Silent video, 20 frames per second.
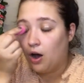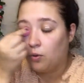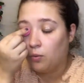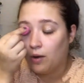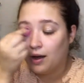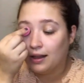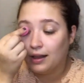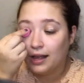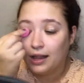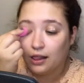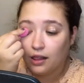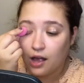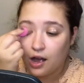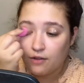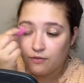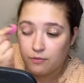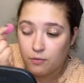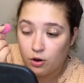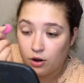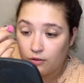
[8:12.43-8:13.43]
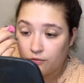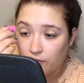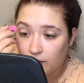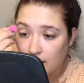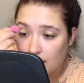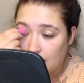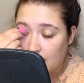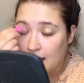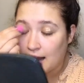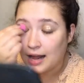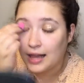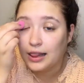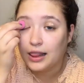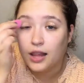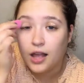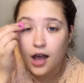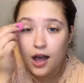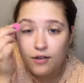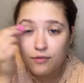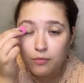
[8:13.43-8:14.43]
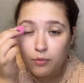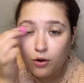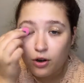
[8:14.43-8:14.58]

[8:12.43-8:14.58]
while I love Morphe and I love